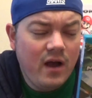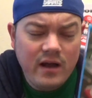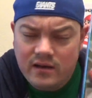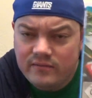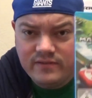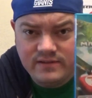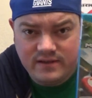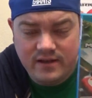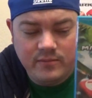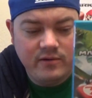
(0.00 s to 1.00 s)
I love this
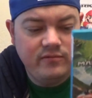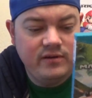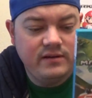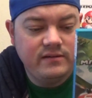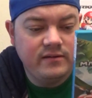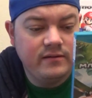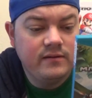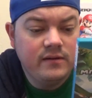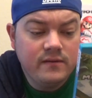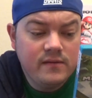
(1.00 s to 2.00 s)
game, I really do,
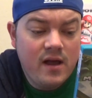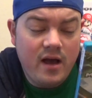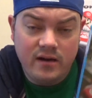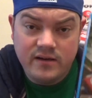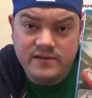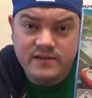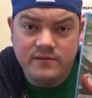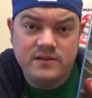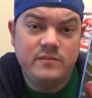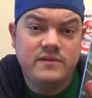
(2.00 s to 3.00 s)
and I can
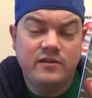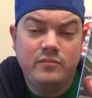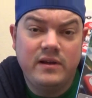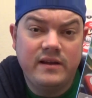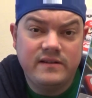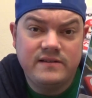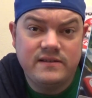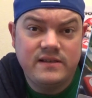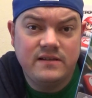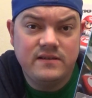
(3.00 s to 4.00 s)
still see myself playing this
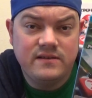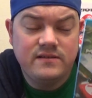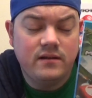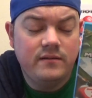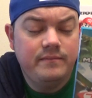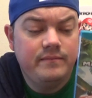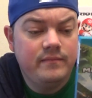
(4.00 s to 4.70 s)
in 10 years time.